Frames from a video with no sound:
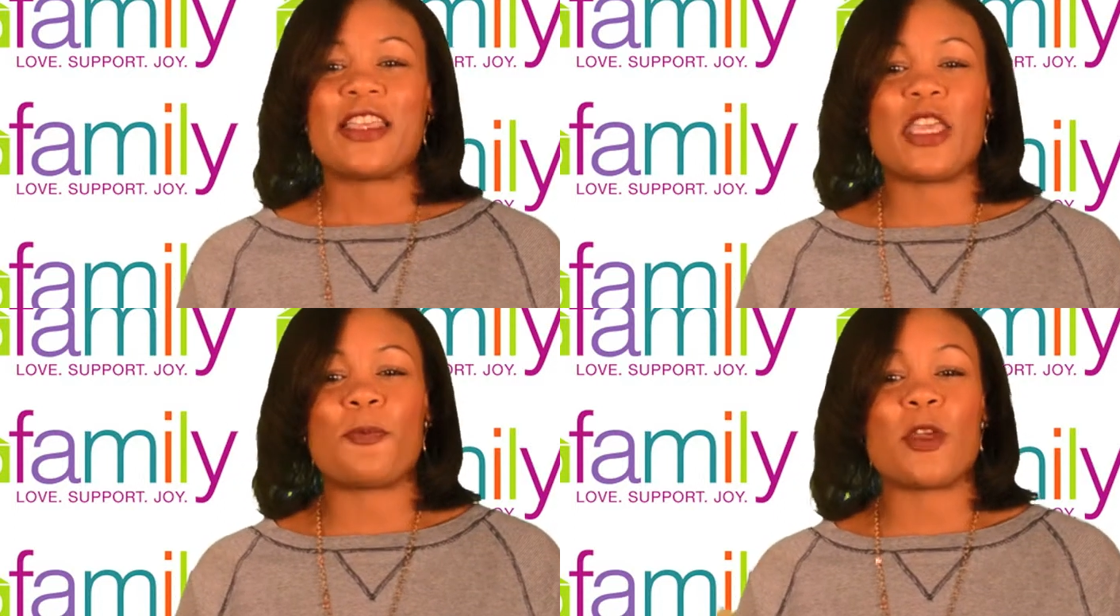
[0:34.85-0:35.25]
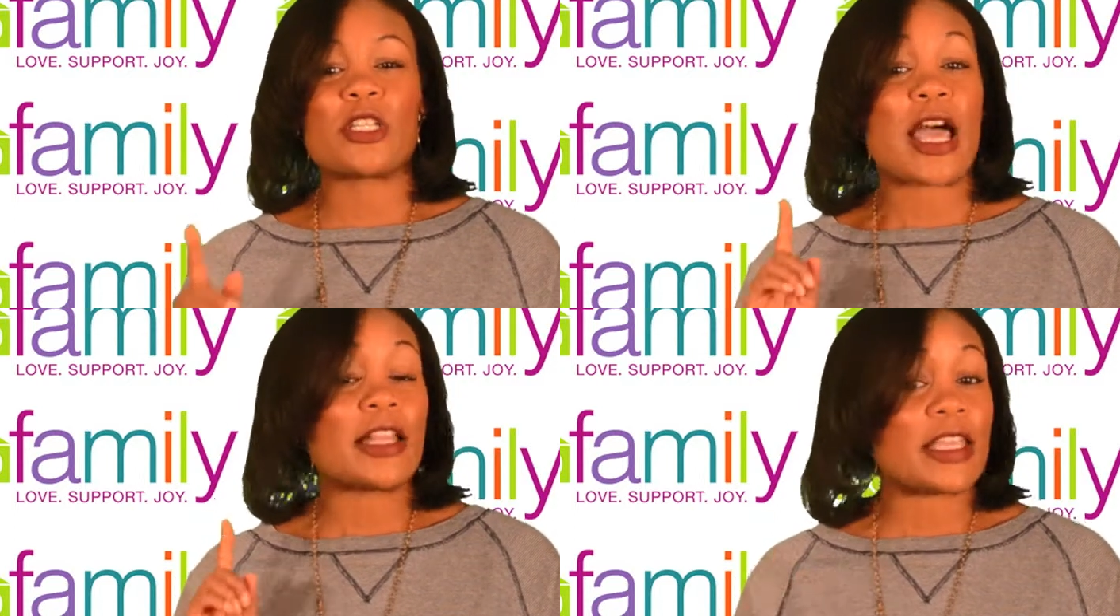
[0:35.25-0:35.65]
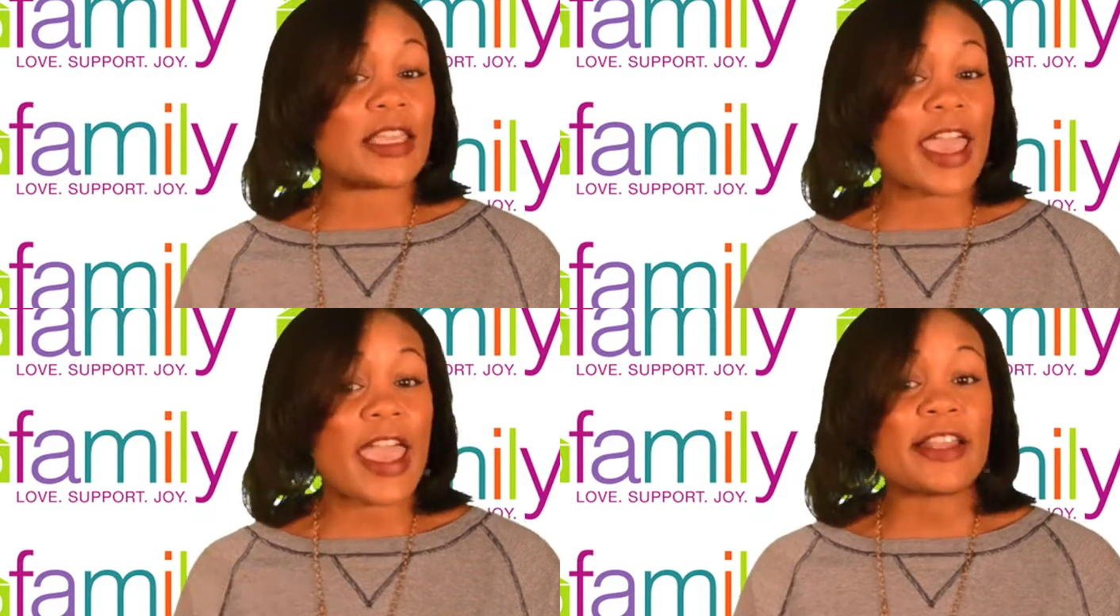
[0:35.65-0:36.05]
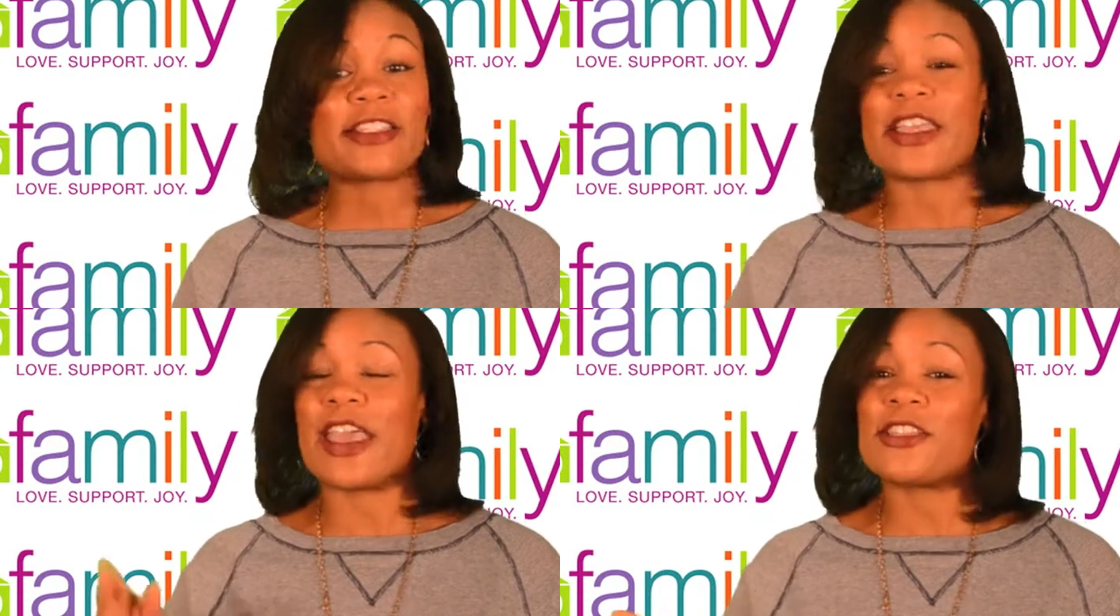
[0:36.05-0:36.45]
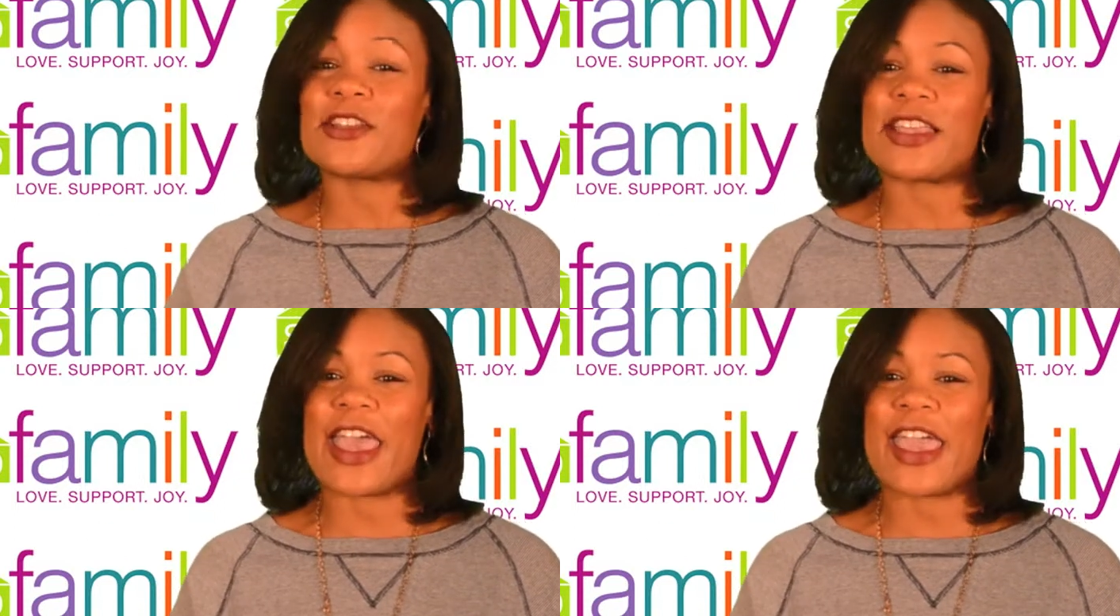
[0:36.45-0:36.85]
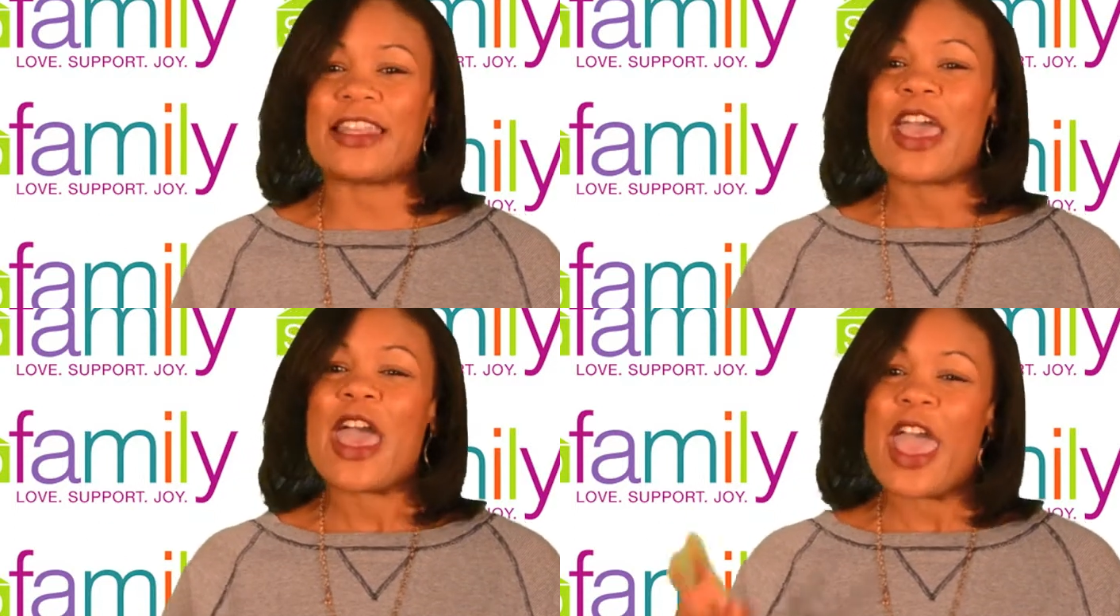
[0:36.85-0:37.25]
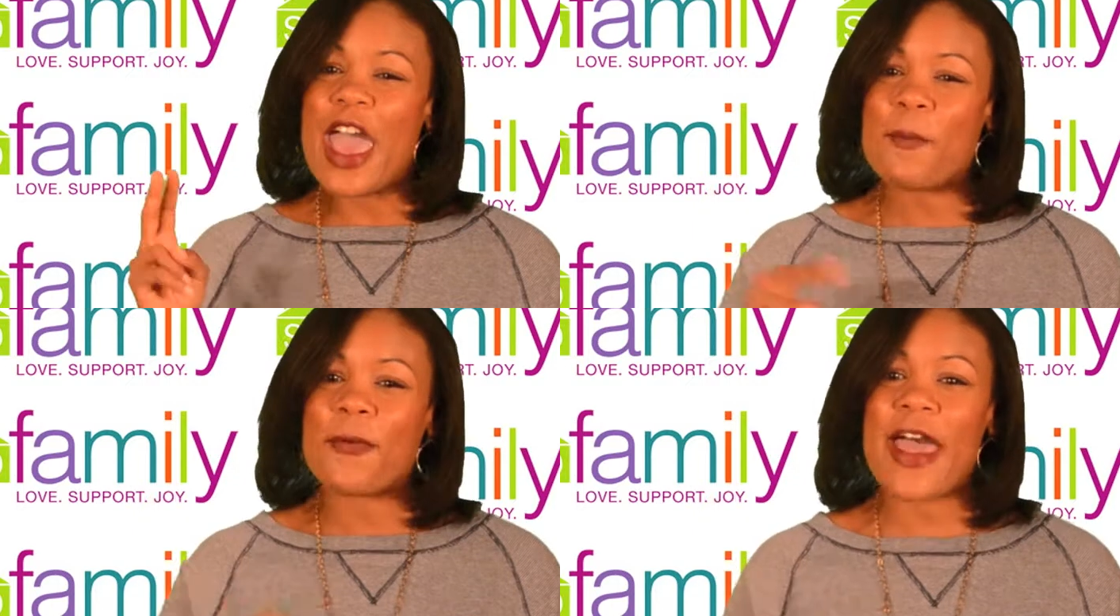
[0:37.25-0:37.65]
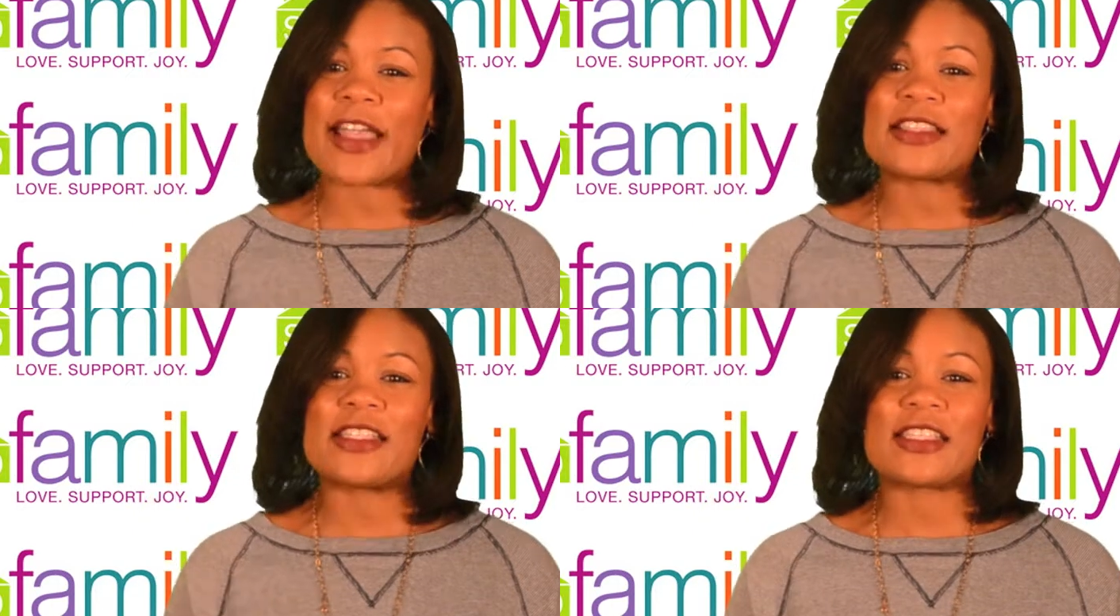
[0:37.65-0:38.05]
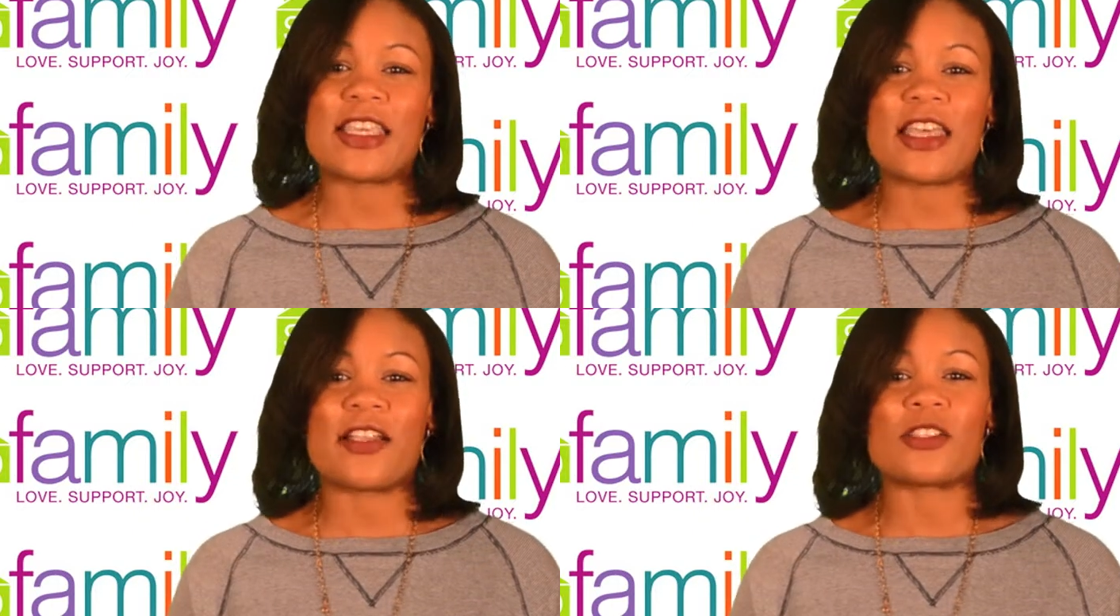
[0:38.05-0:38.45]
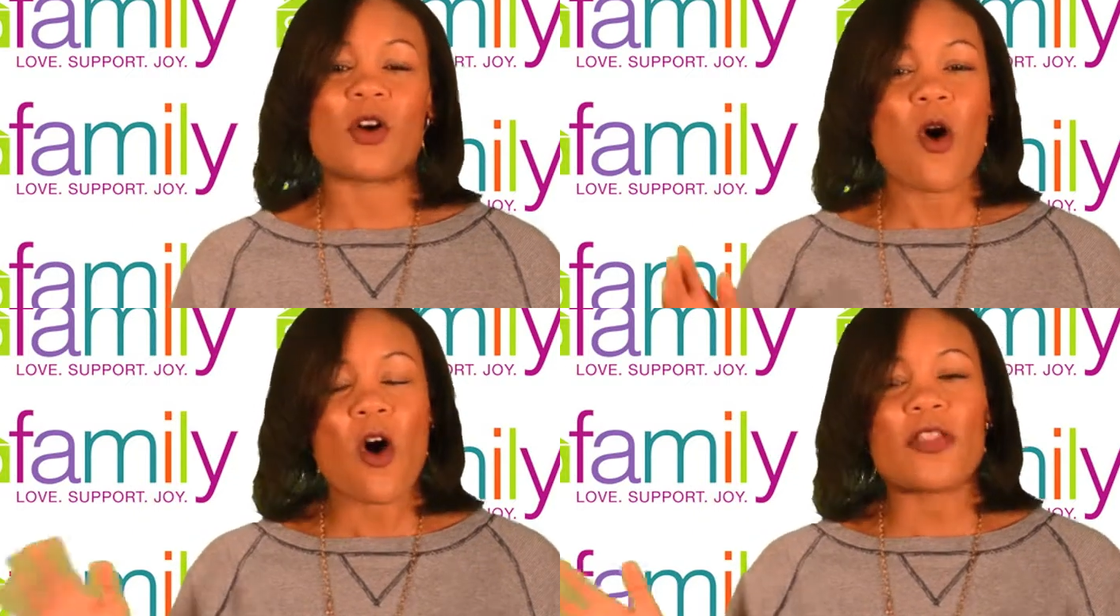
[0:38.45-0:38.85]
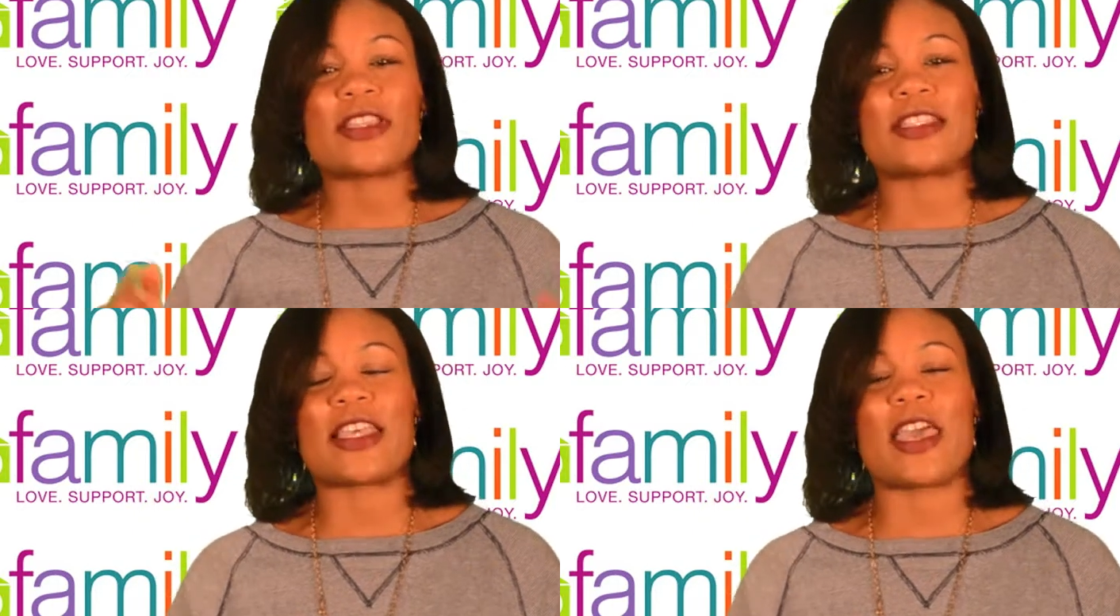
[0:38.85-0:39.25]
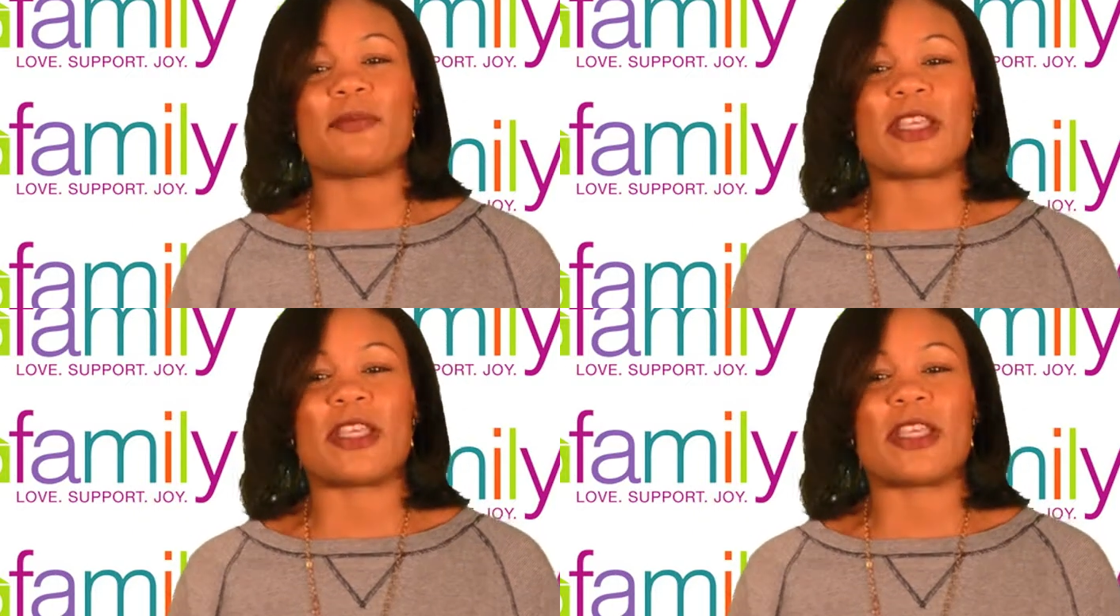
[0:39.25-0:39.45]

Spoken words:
Keep your child engaged, entertained, and practice skills all at the same